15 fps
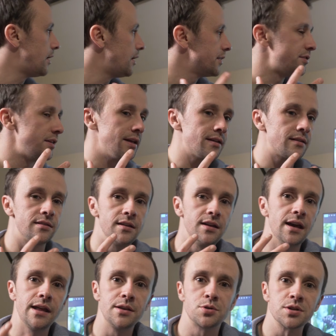I think the
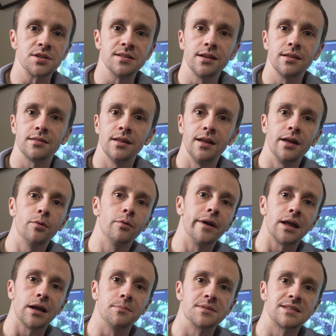interesting thing when
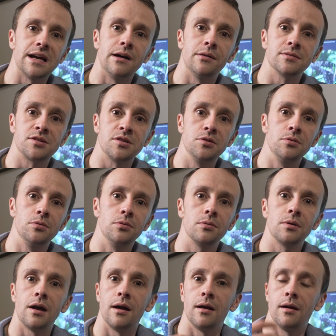it comes down to
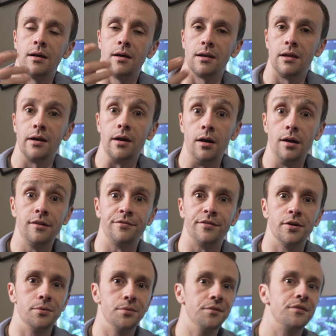like
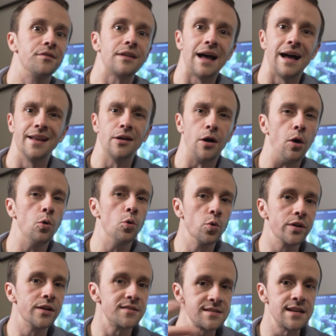iPhones and
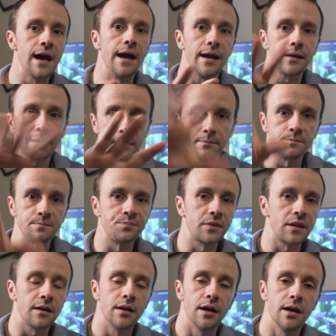older tech
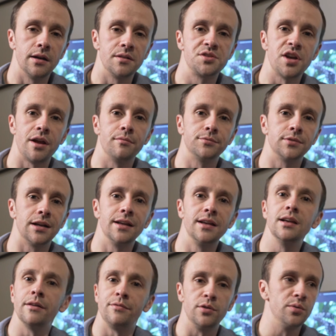
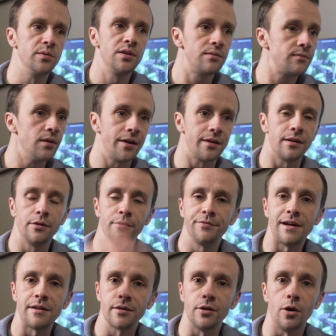generally, if you, I don't know,
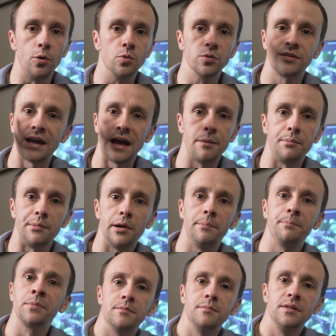found an old camera
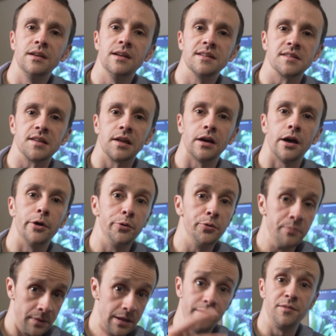from years ago,
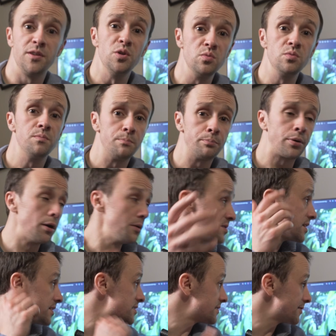if you
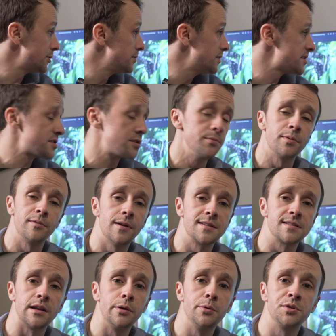process through this super
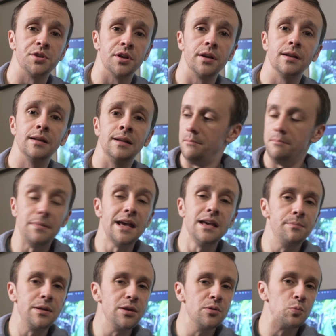resolution,
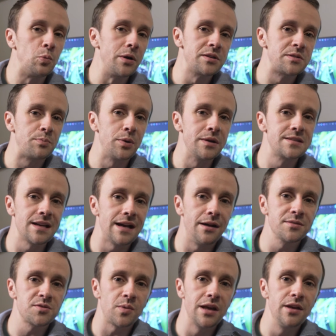maybe you'd want to print it
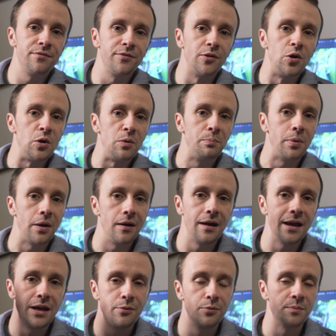out to A4, but
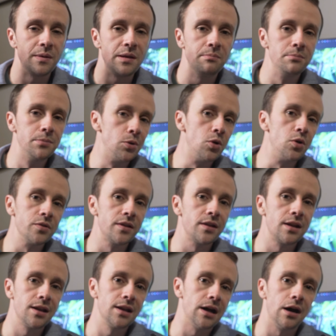it would be more than
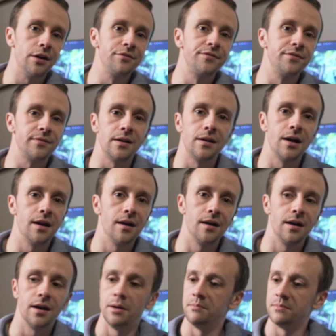enough
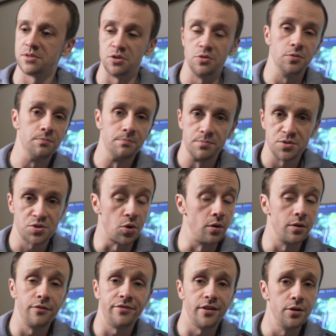to store on
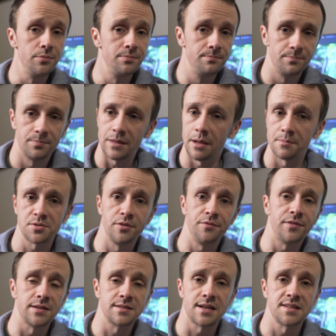your phone. Absolutely
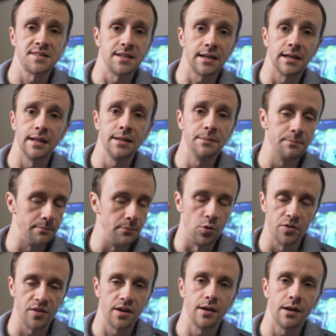fantastically, more
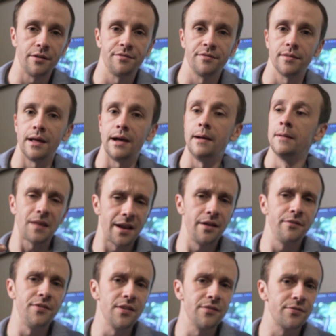than enough for that. And I
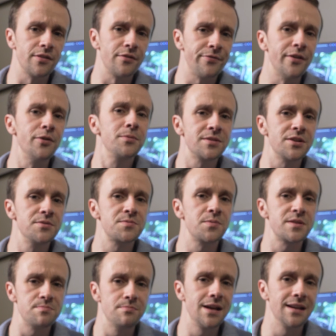think for the photos,
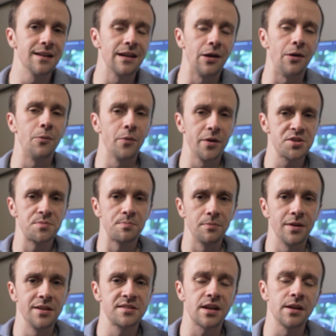which mean a lot, which
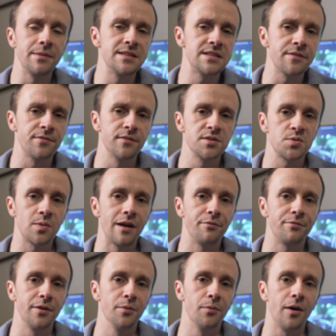is going to be different to
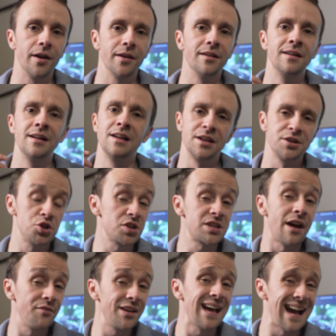everyone, just
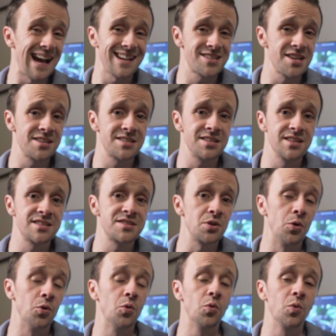having access to this
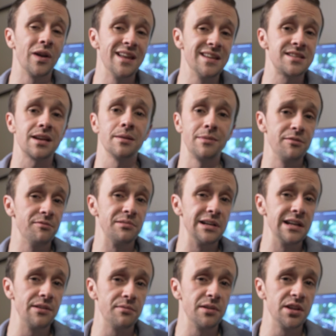tool is going to be
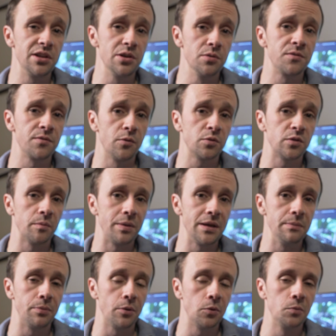really, really useful to
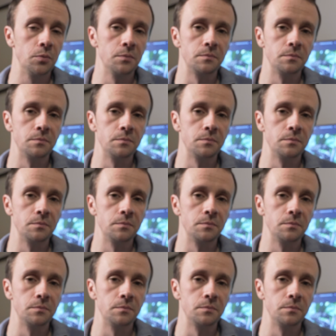people.